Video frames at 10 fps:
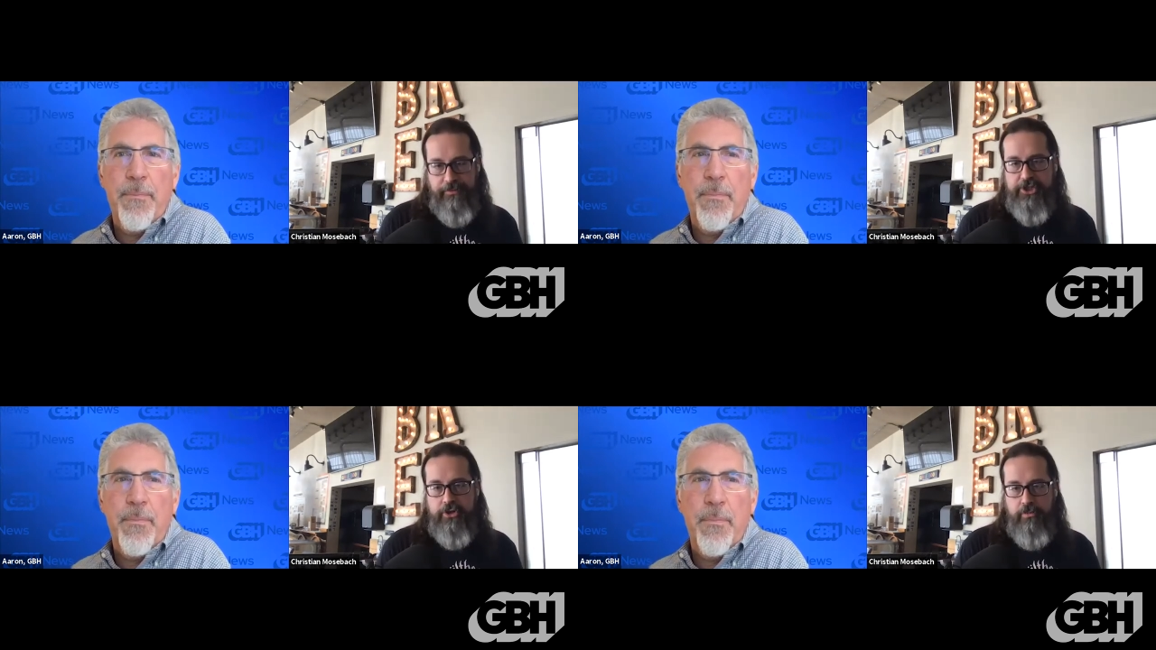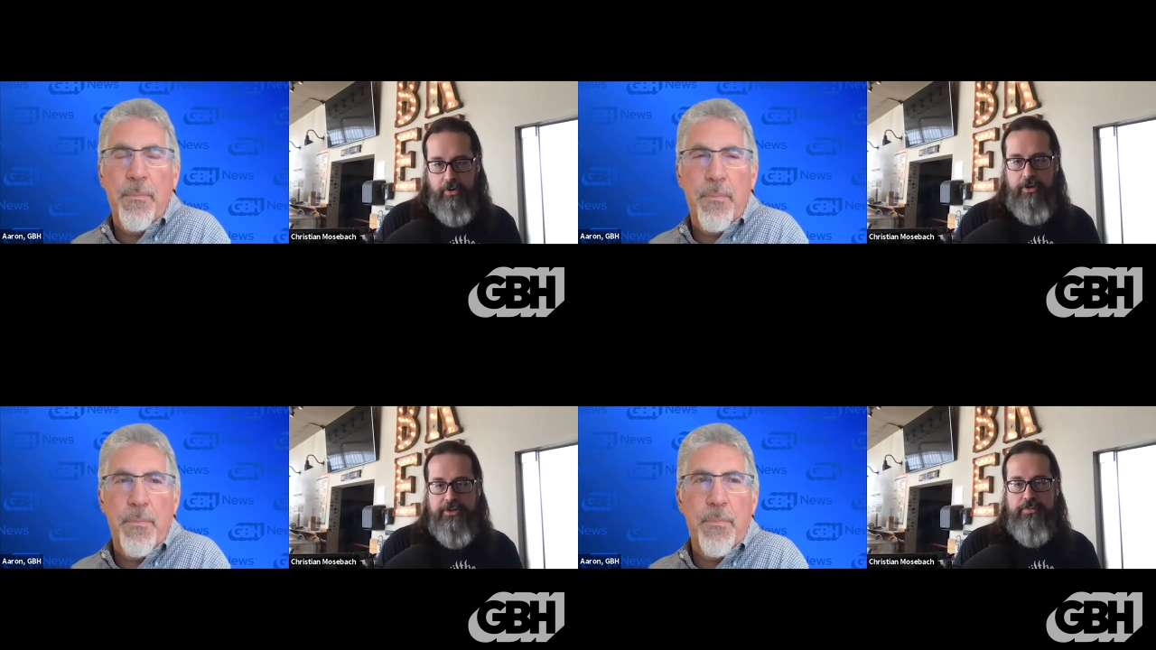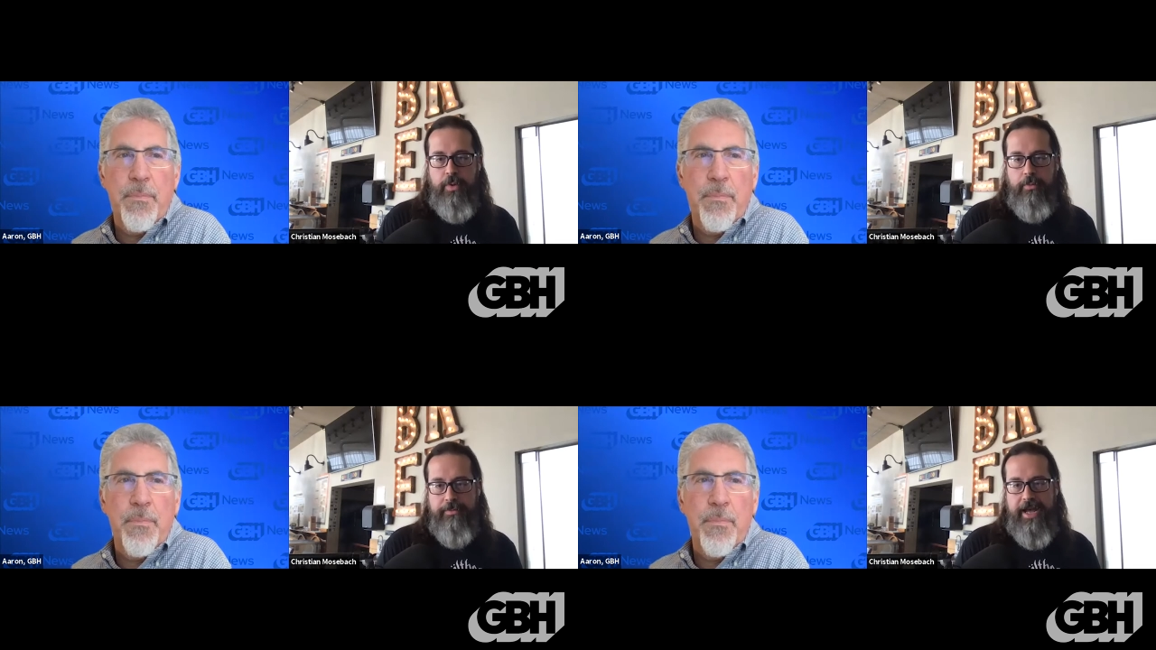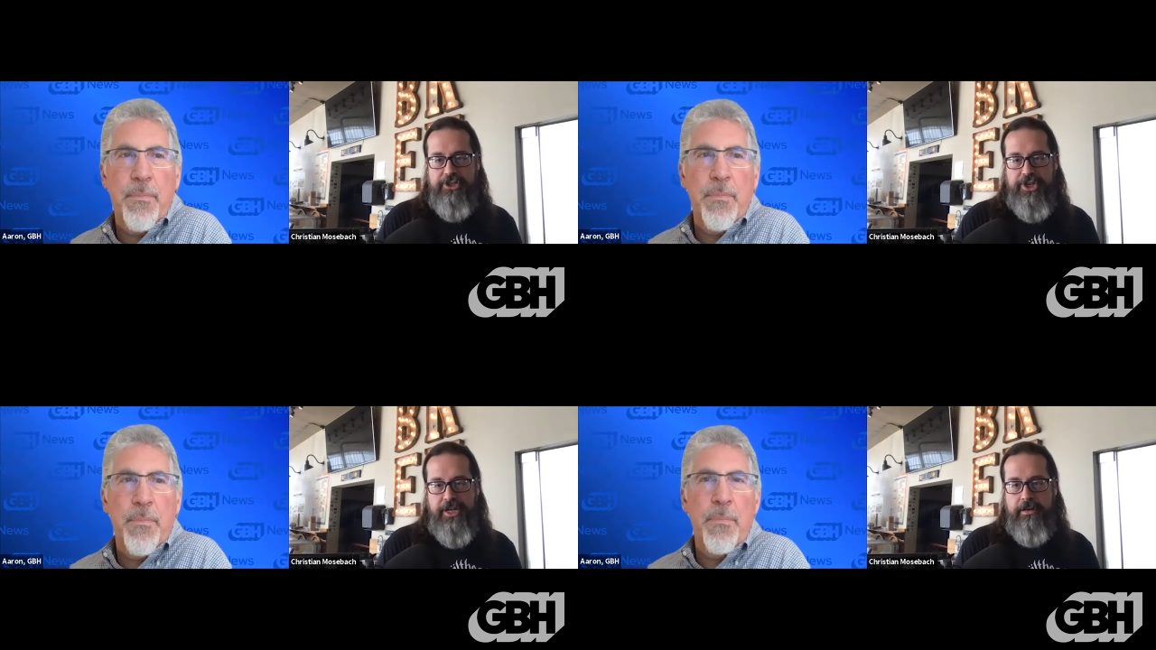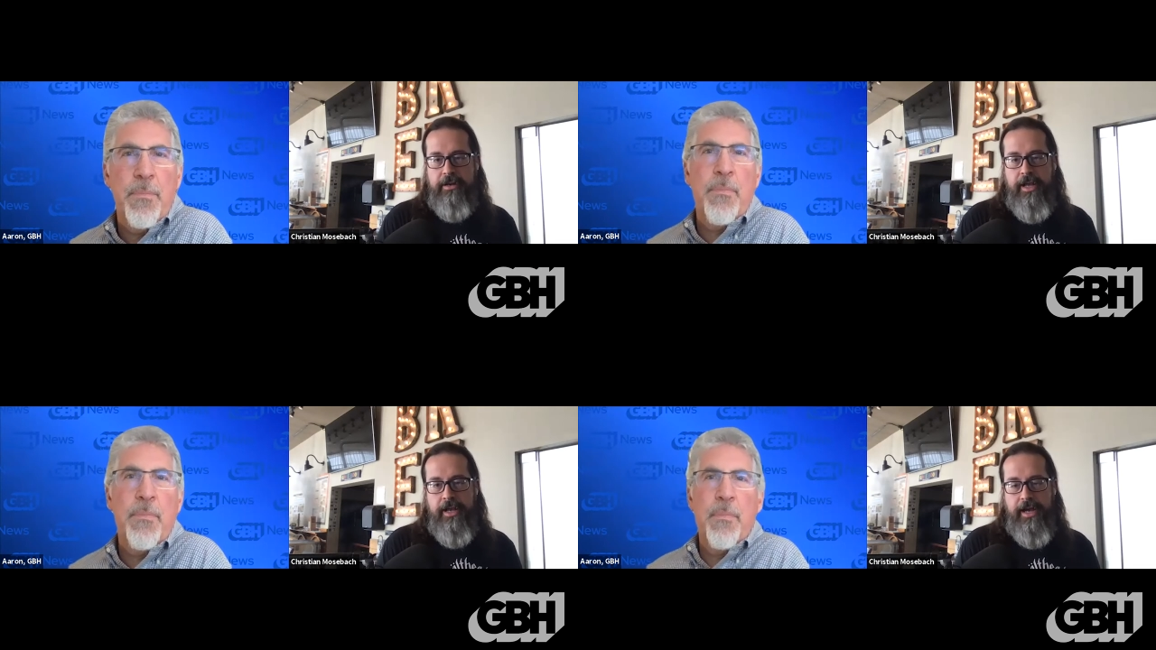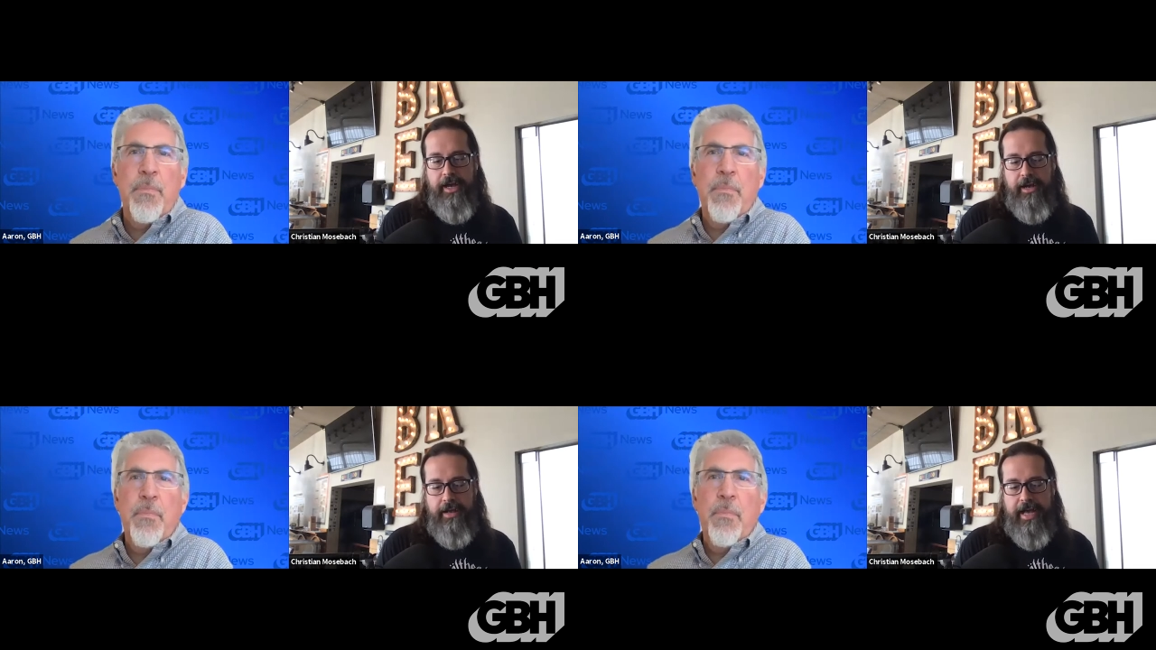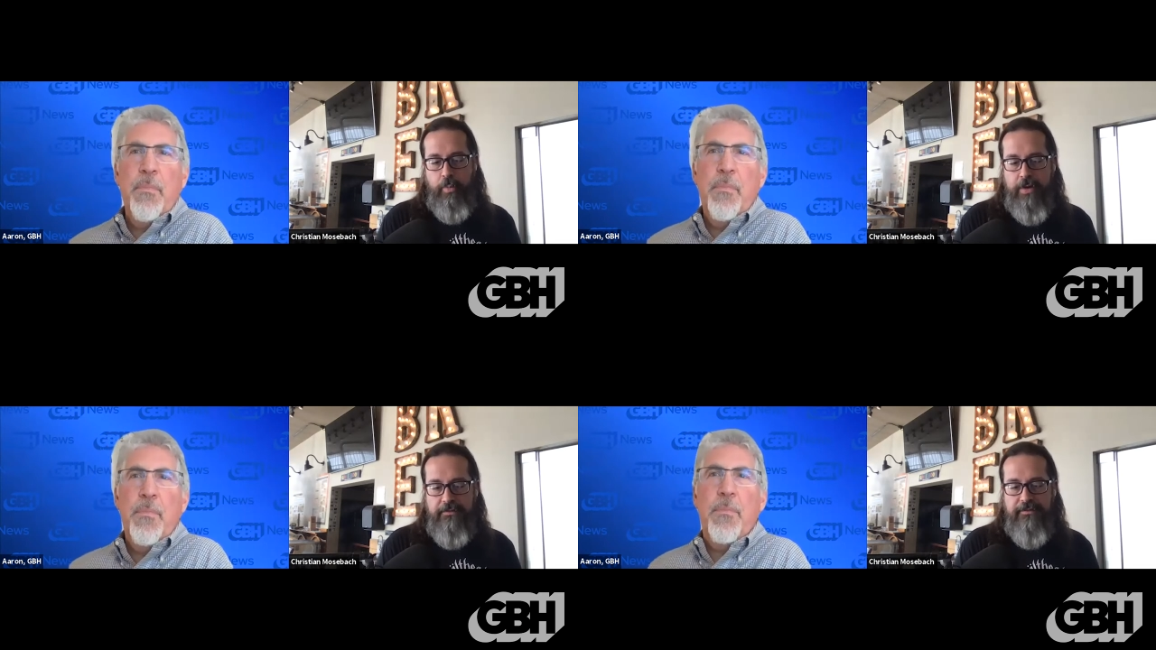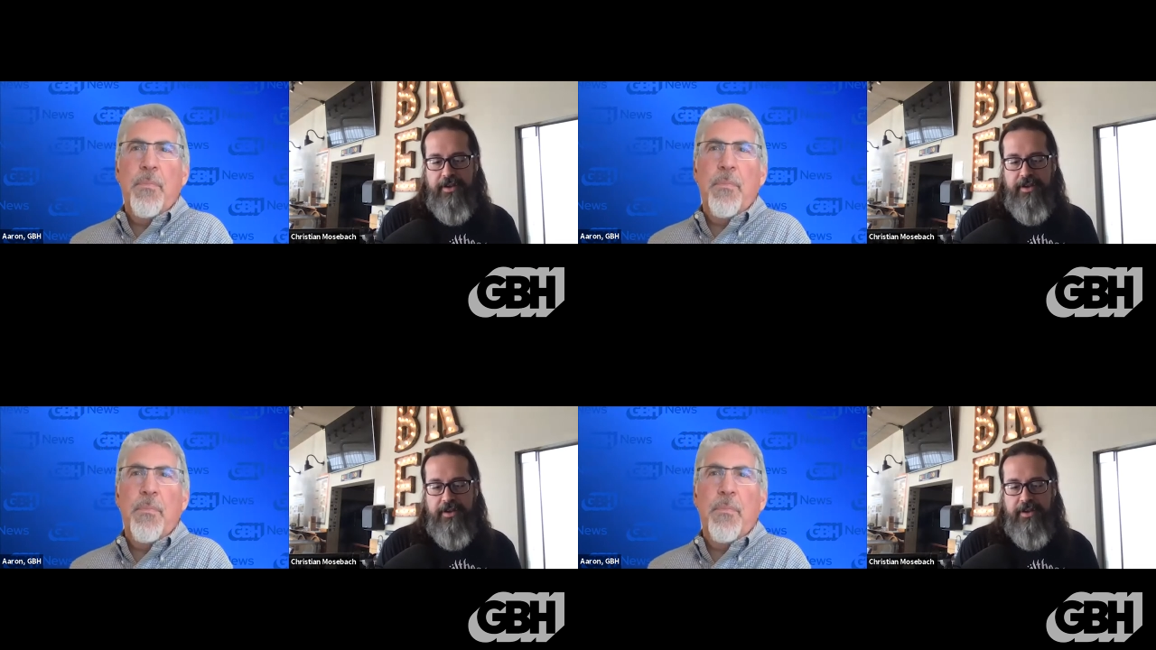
Speaker 1: most professional brewers, when we mash in uh,